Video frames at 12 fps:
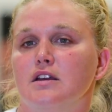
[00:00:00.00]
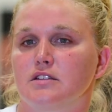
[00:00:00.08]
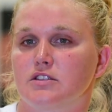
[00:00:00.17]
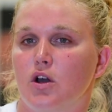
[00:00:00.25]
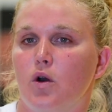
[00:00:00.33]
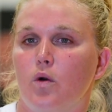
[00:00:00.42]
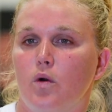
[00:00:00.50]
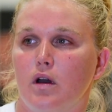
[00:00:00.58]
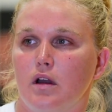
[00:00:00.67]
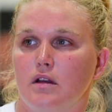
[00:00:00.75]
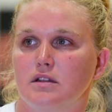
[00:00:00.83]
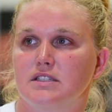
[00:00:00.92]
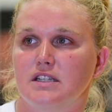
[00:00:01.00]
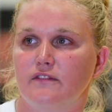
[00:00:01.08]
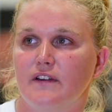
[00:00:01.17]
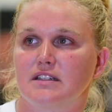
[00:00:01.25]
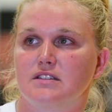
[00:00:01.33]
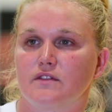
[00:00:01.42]
So
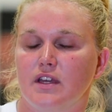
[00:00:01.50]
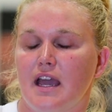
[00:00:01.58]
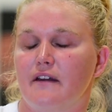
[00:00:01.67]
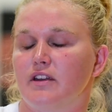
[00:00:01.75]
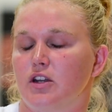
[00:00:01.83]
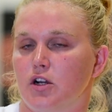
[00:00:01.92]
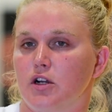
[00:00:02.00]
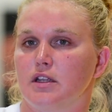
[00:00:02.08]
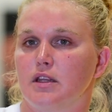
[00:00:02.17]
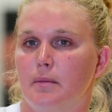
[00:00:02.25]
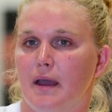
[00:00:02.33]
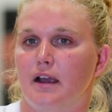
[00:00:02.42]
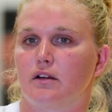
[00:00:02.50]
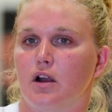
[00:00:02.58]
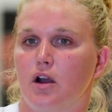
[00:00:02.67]
defensively, having her in the back